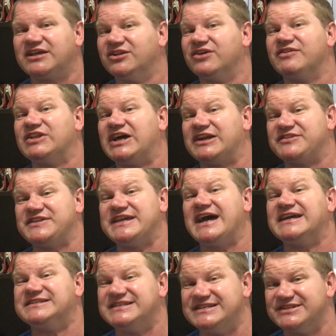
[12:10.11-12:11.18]
I love a lot of the
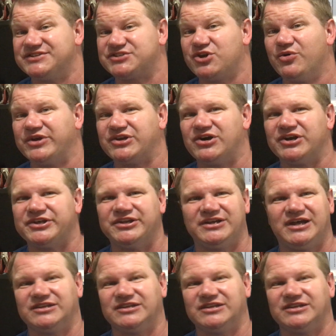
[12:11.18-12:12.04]
ideas going on in it.